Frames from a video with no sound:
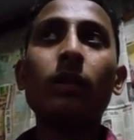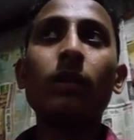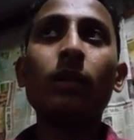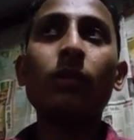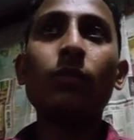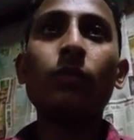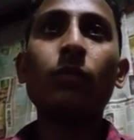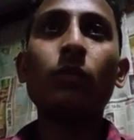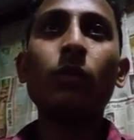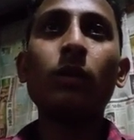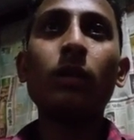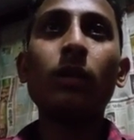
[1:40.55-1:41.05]

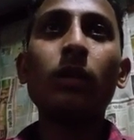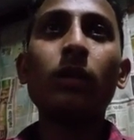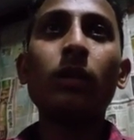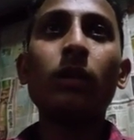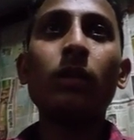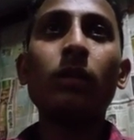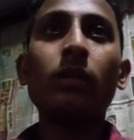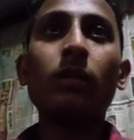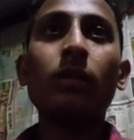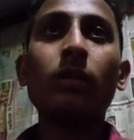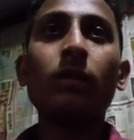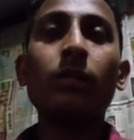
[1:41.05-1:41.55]
if
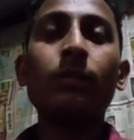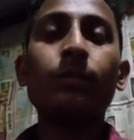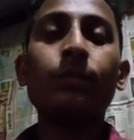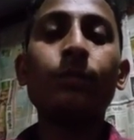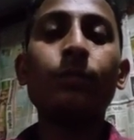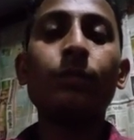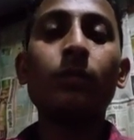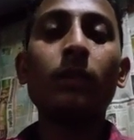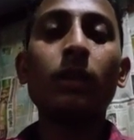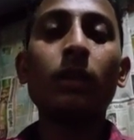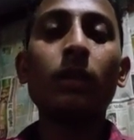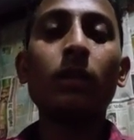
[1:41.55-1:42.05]
we
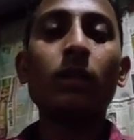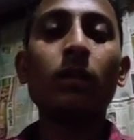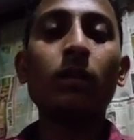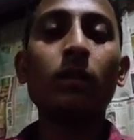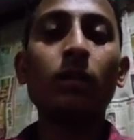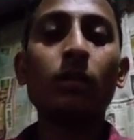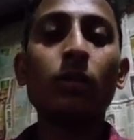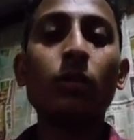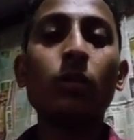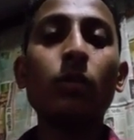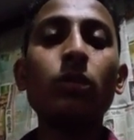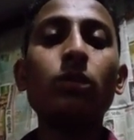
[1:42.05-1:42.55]

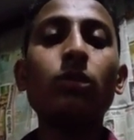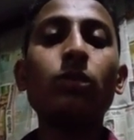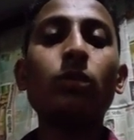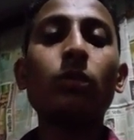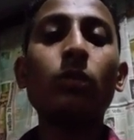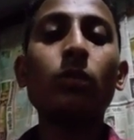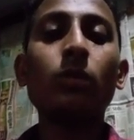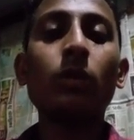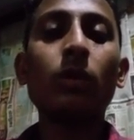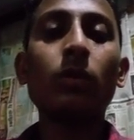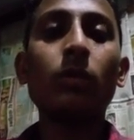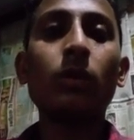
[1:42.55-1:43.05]
goes
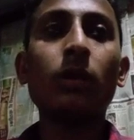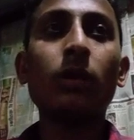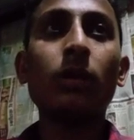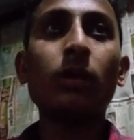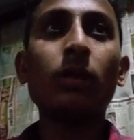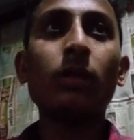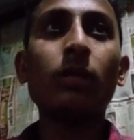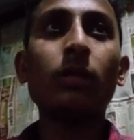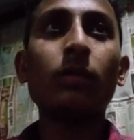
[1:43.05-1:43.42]
through our